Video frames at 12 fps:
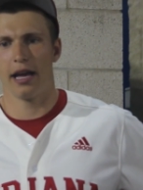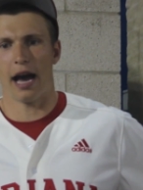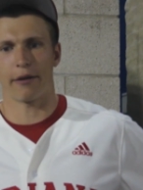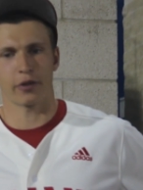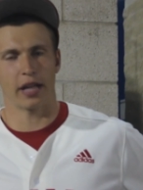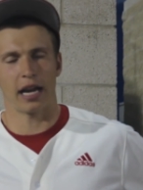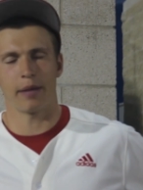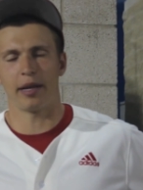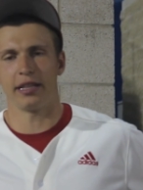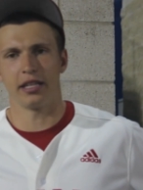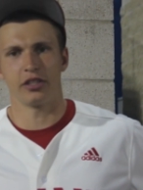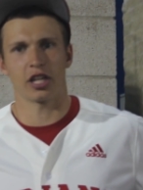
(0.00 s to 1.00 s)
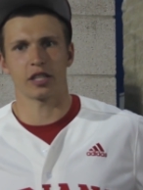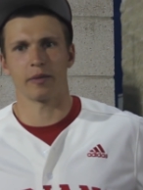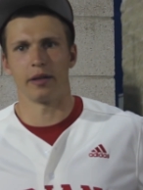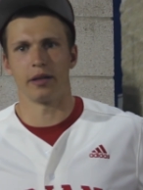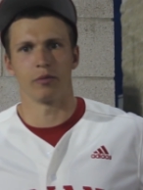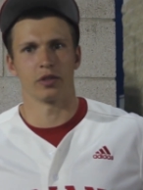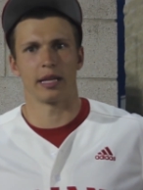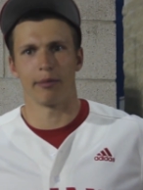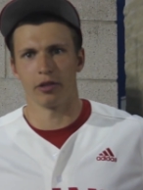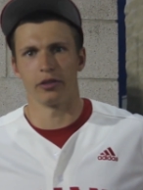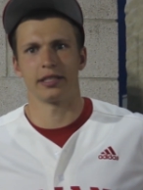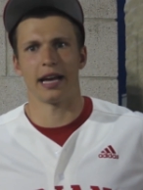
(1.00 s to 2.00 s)
after that I made the adjustment and was able
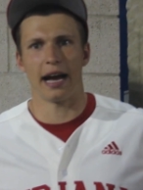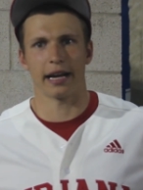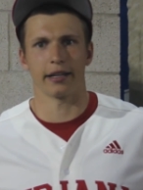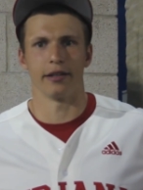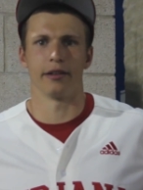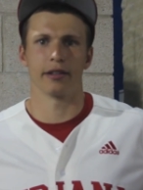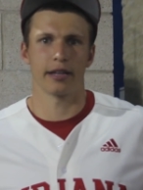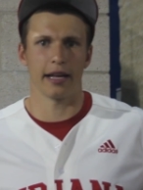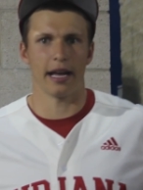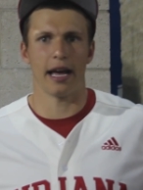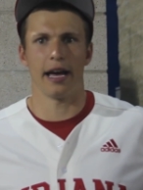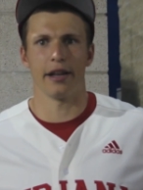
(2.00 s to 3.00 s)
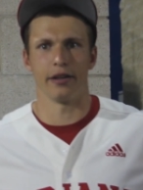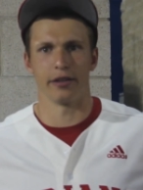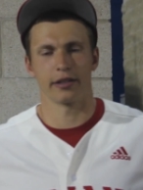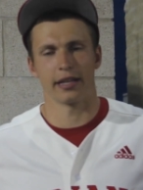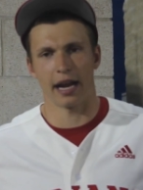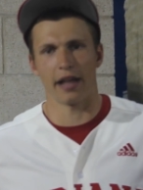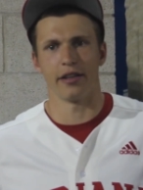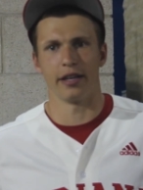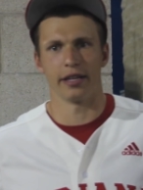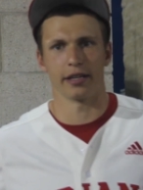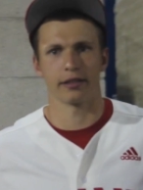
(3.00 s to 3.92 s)
to attack and get ahead and get out of the inning.